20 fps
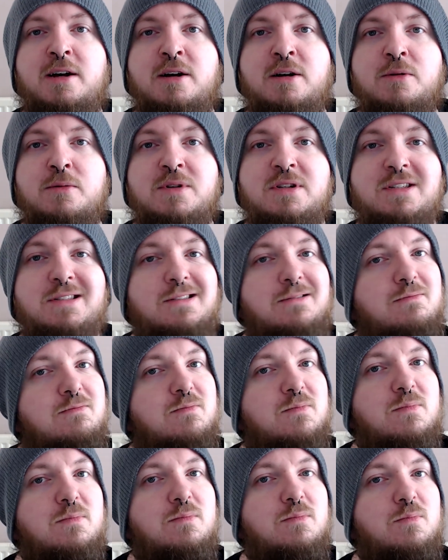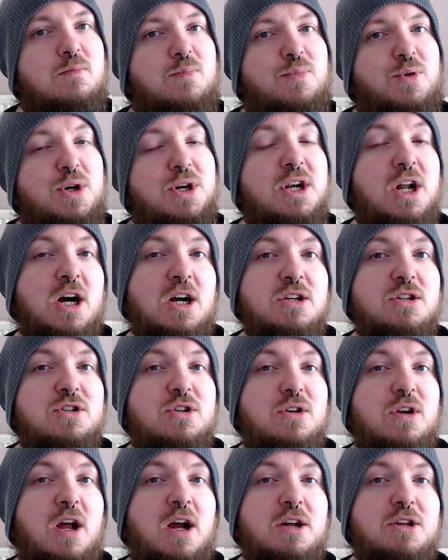which is pretty nice. So
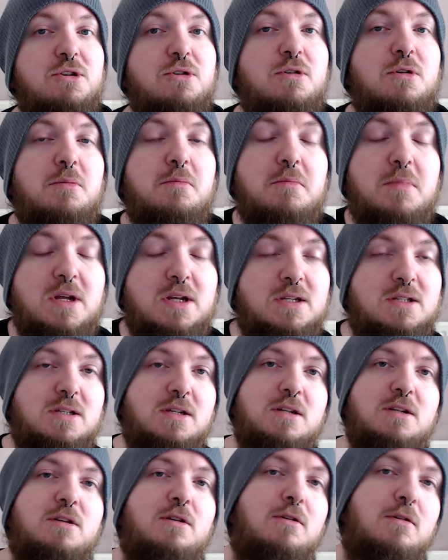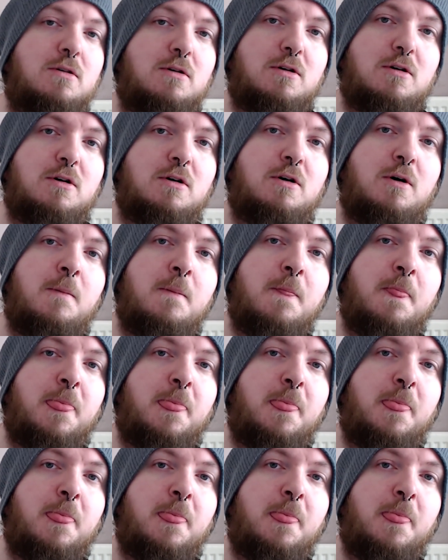now you can mix in your